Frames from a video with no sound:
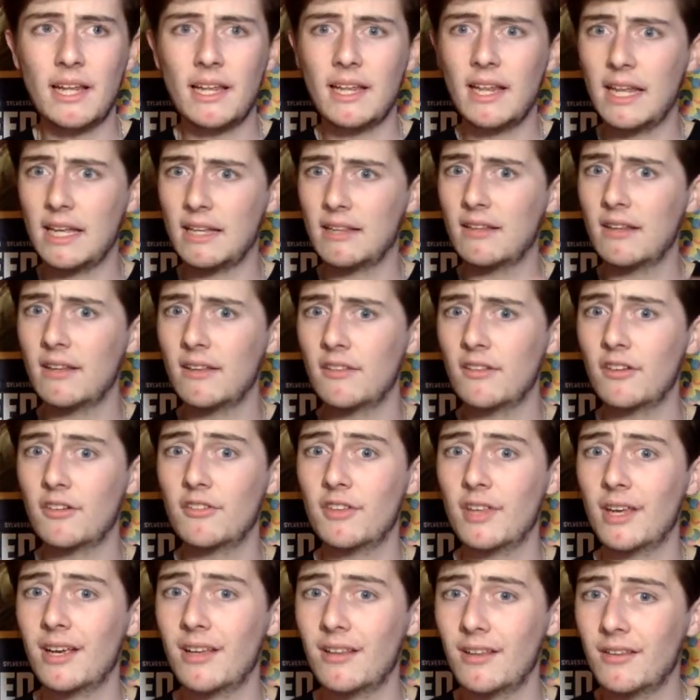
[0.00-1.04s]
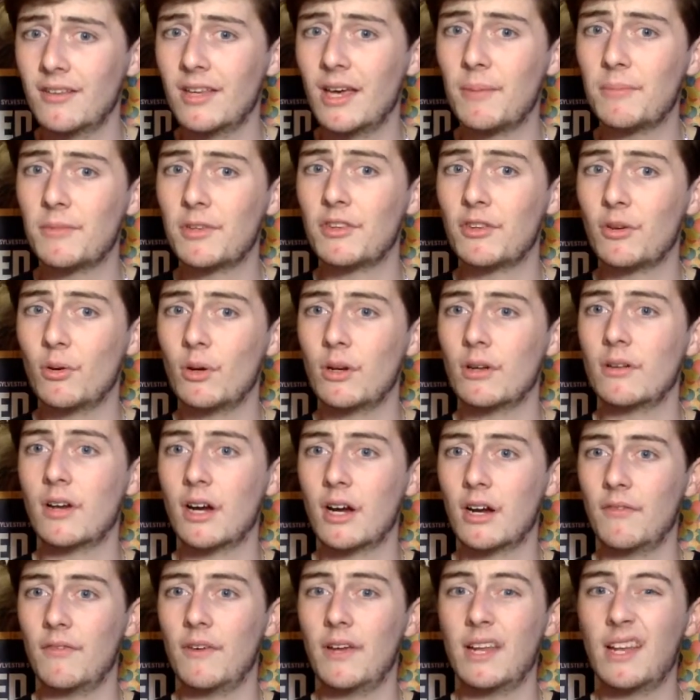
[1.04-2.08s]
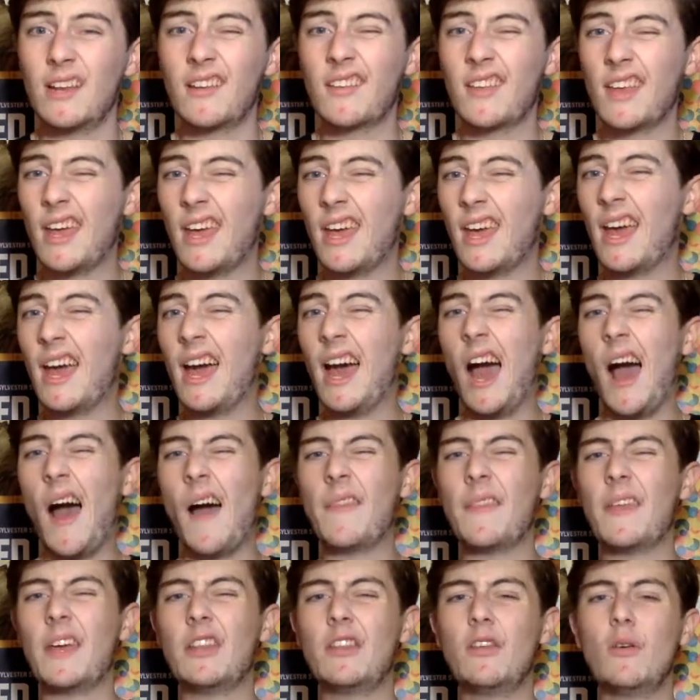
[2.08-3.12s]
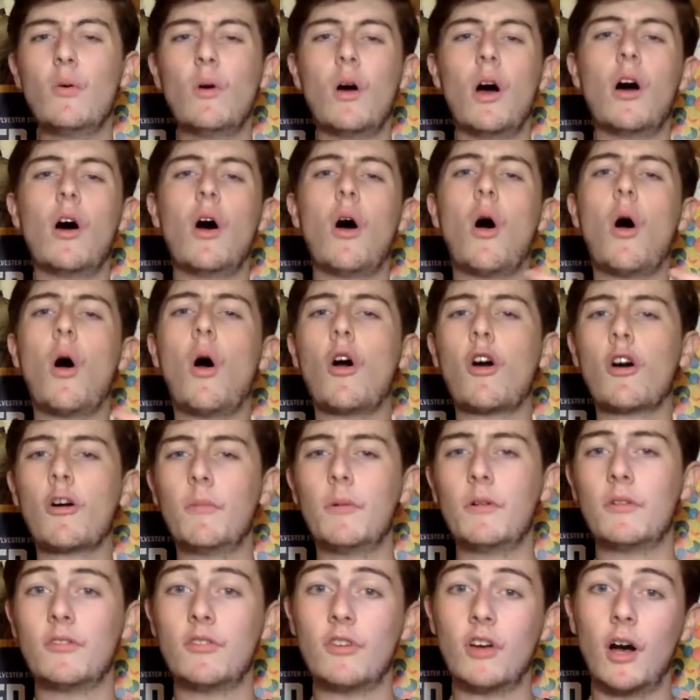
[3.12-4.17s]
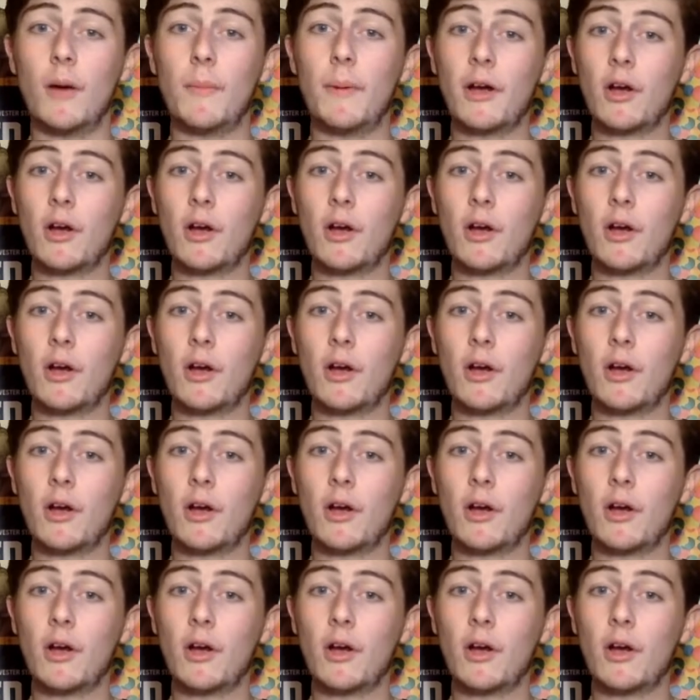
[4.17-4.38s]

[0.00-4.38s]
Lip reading: Like, this is their second attempt at doing Dark Phoenix, and they do a horrible job.